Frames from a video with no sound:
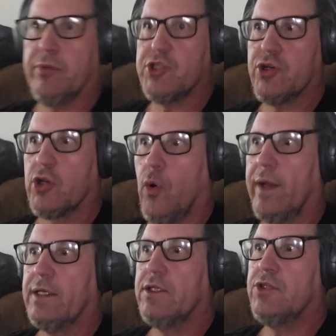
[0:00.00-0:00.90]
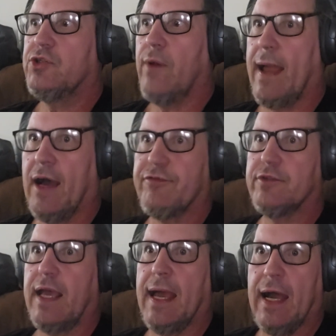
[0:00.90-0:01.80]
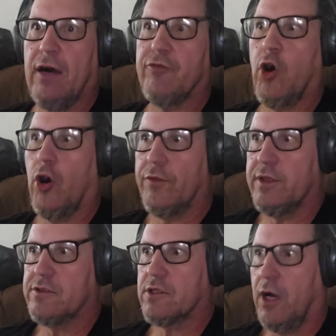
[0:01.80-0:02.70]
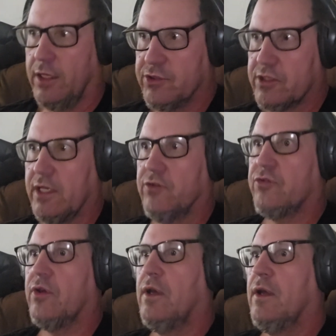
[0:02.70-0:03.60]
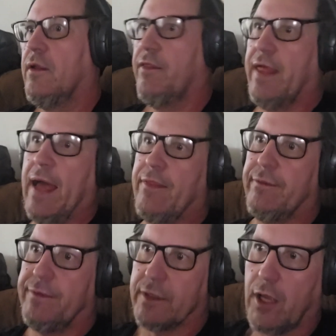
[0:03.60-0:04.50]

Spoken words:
but you're going to have all these constants that the